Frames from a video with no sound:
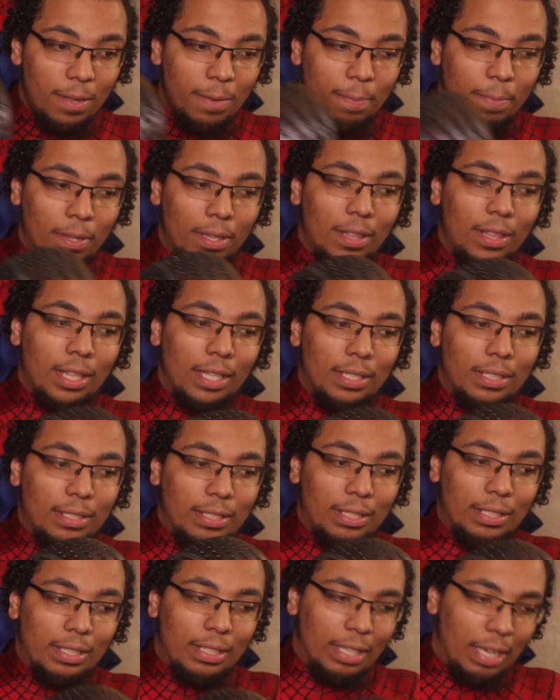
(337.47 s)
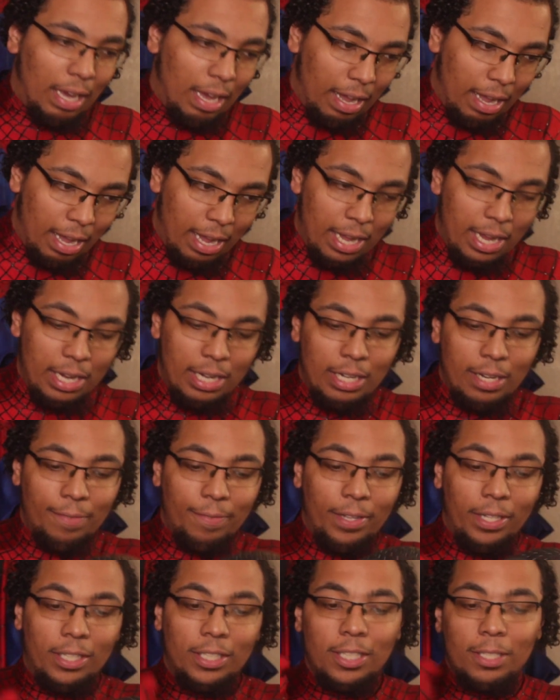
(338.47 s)
but that's kind
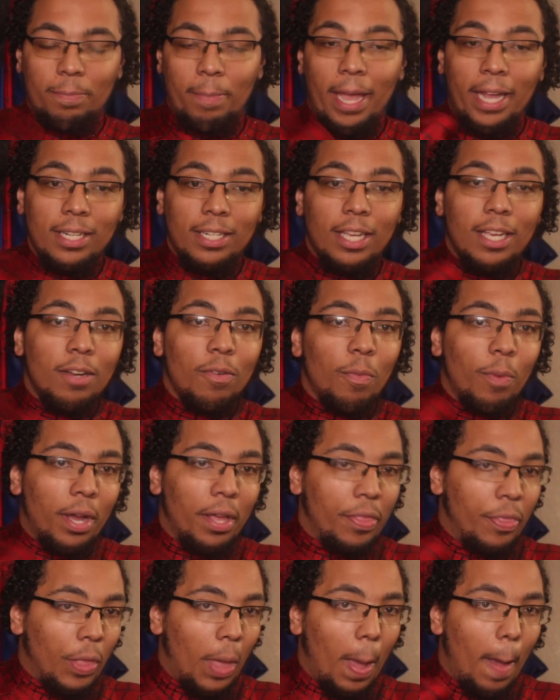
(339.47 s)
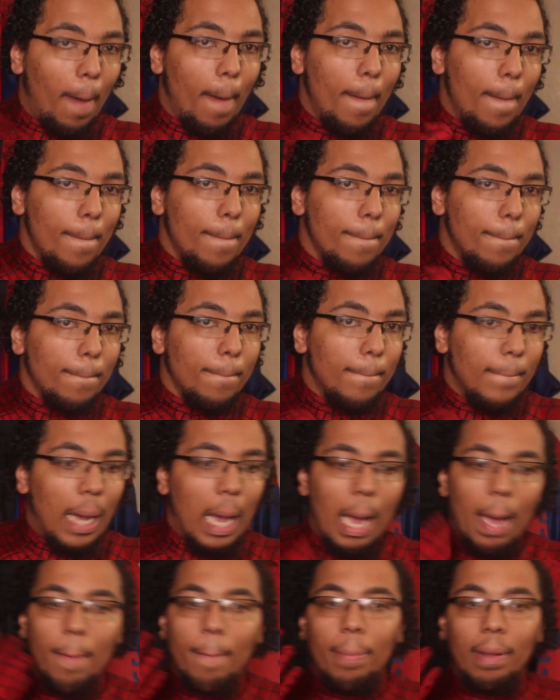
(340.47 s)
of expected with
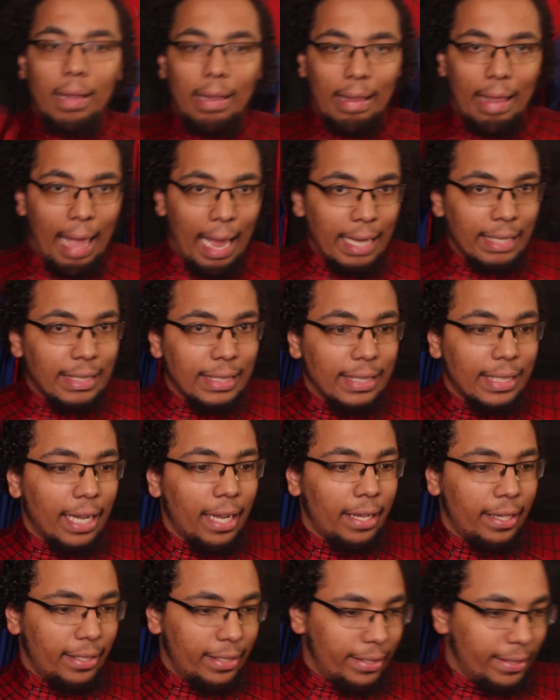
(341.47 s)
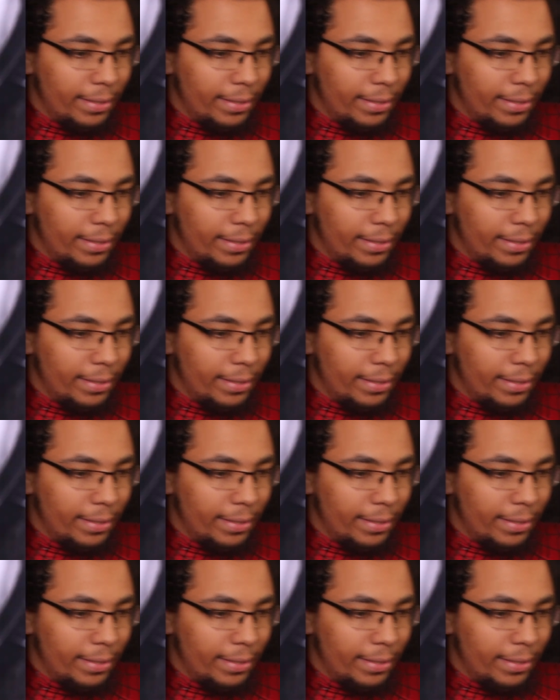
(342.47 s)
plastic.